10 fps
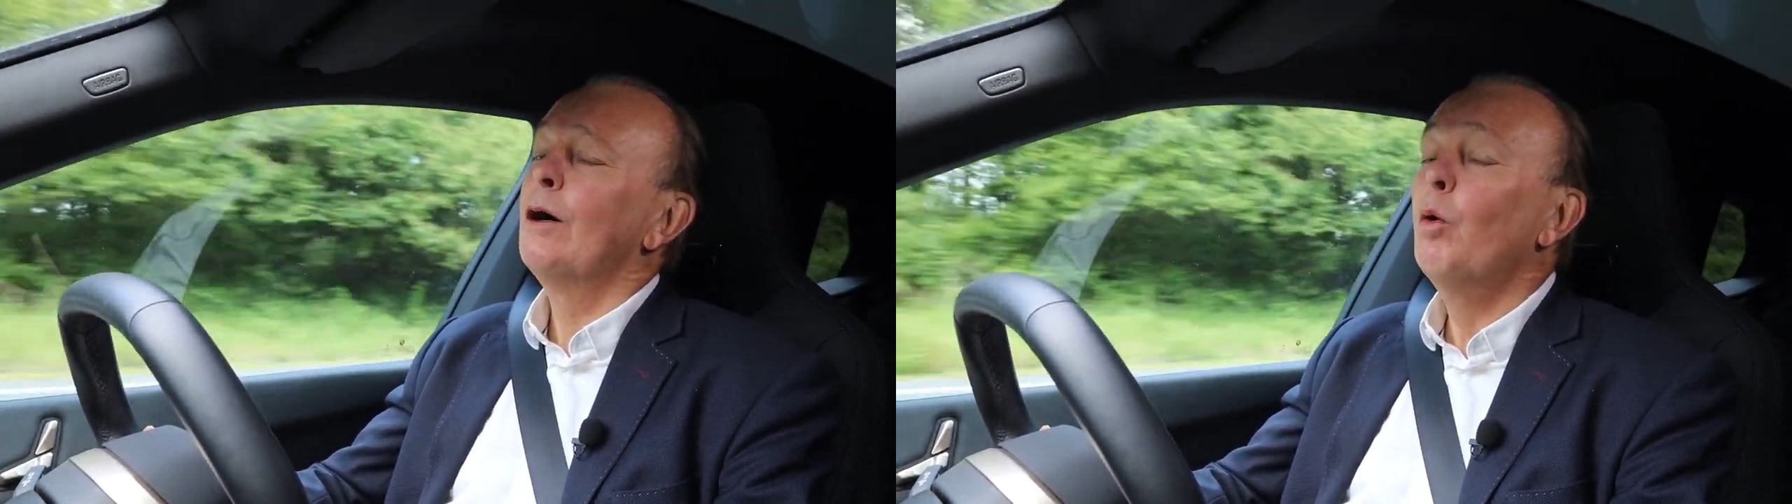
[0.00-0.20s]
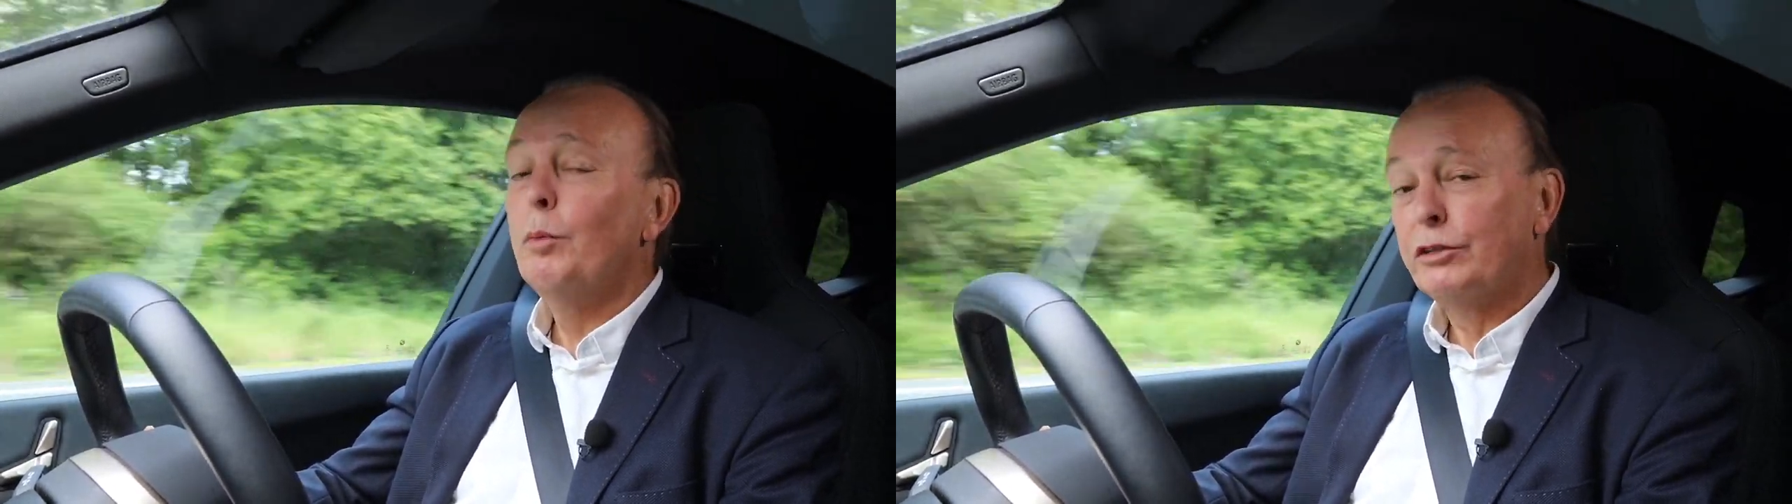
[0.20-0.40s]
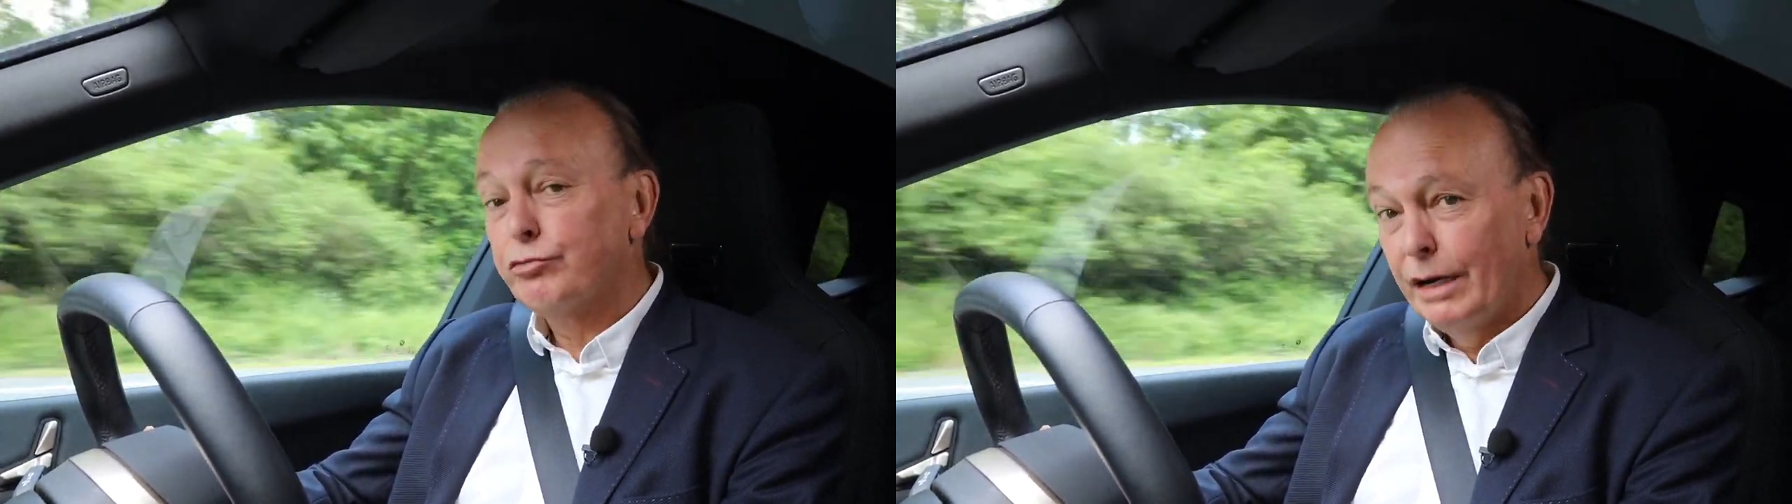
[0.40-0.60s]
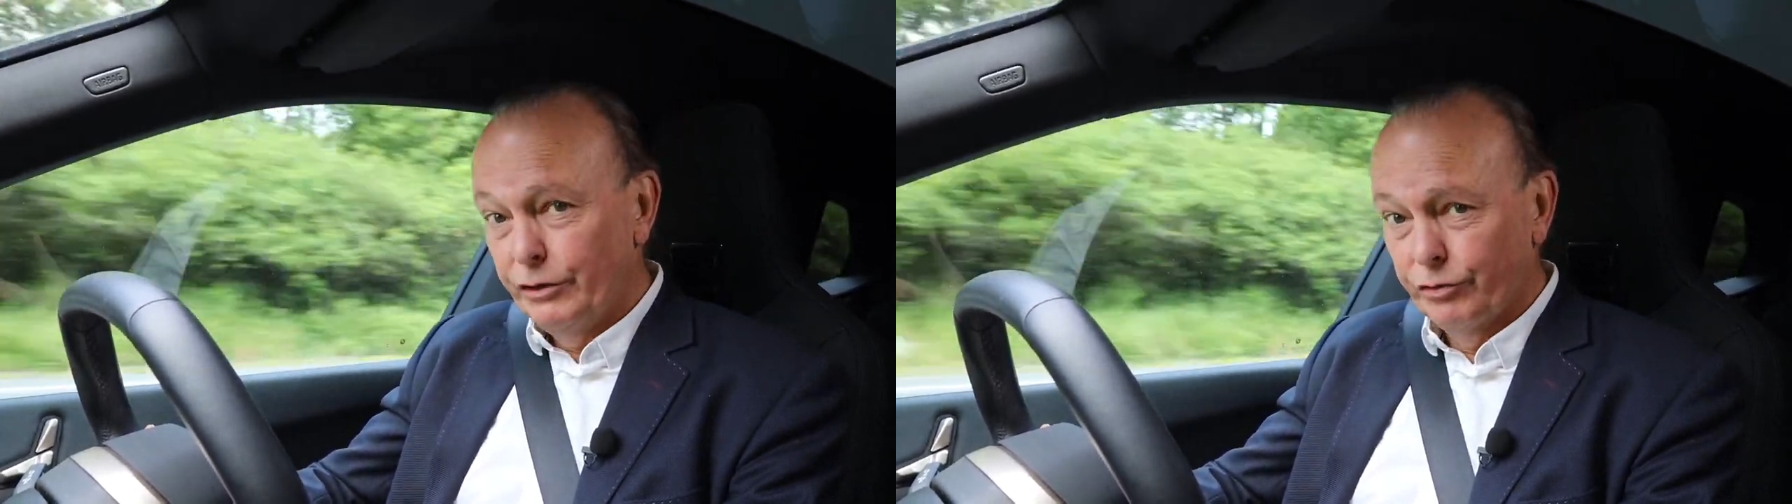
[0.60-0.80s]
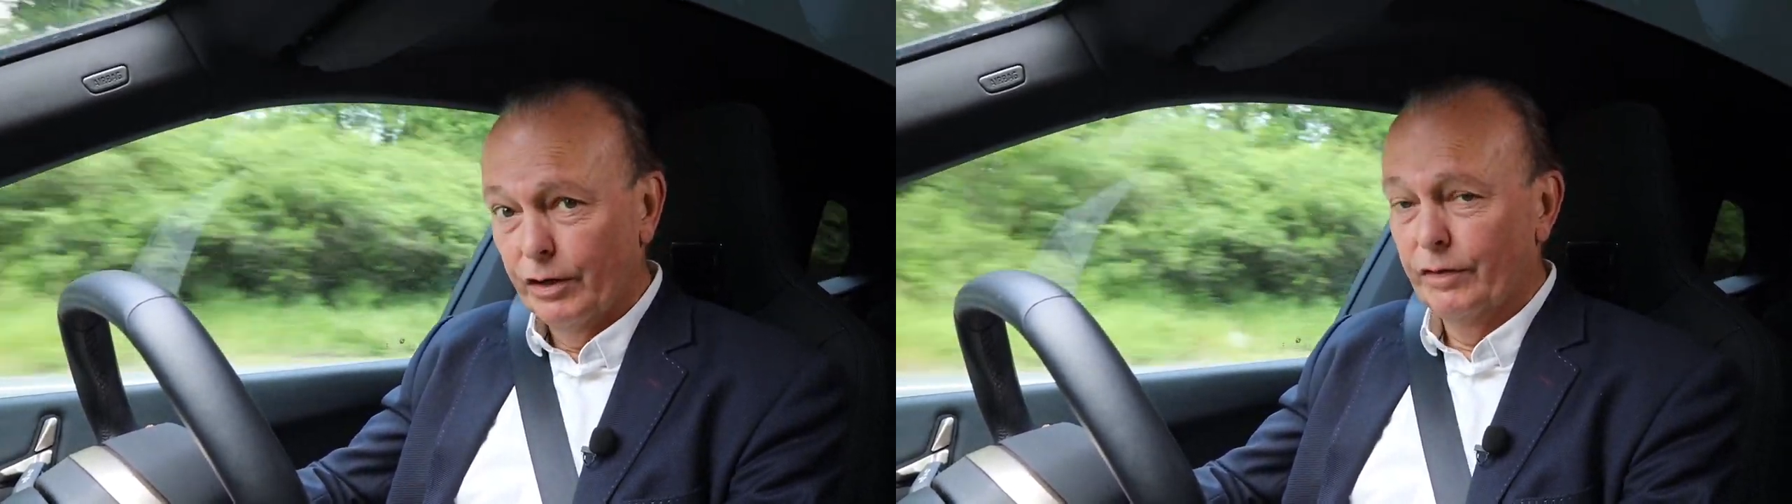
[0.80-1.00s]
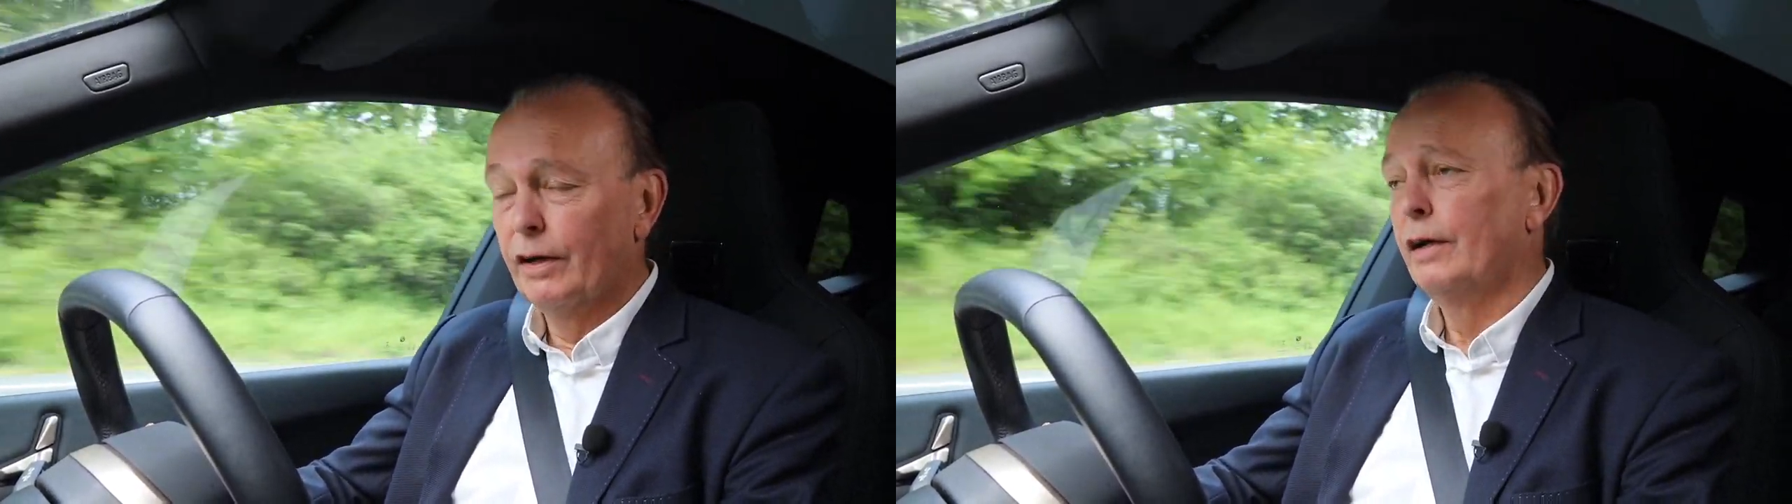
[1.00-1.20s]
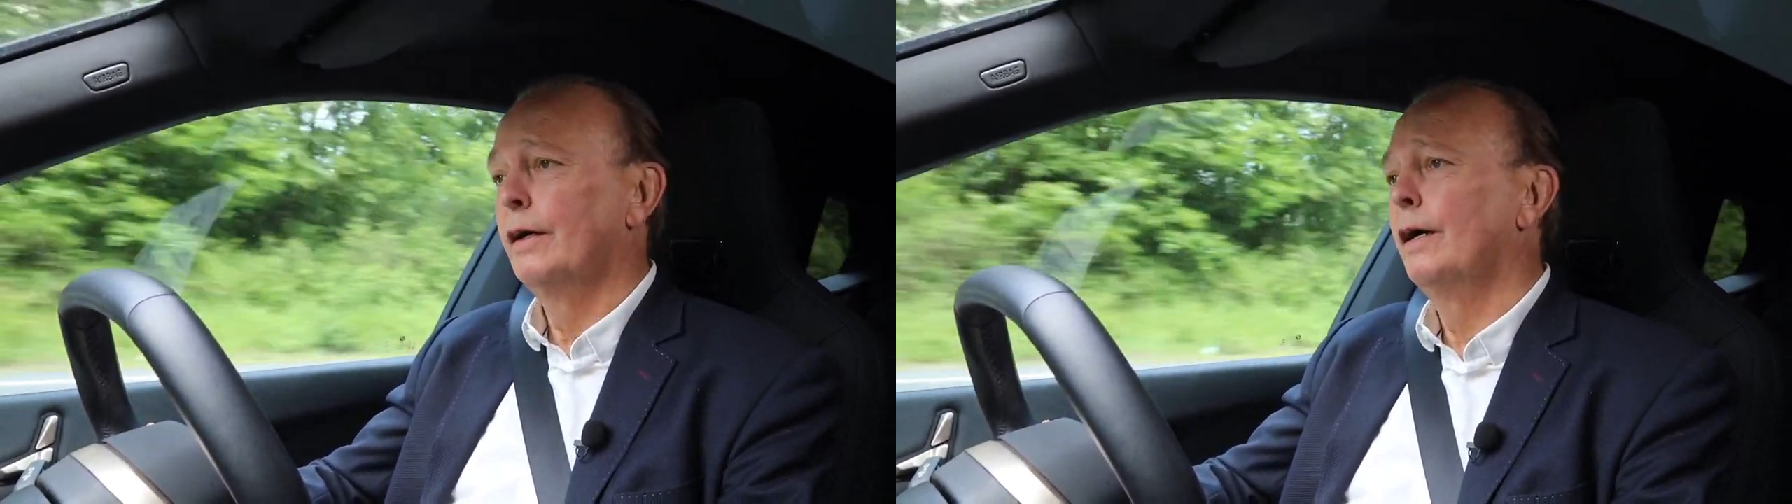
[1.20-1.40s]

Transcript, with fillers: almost Range Rover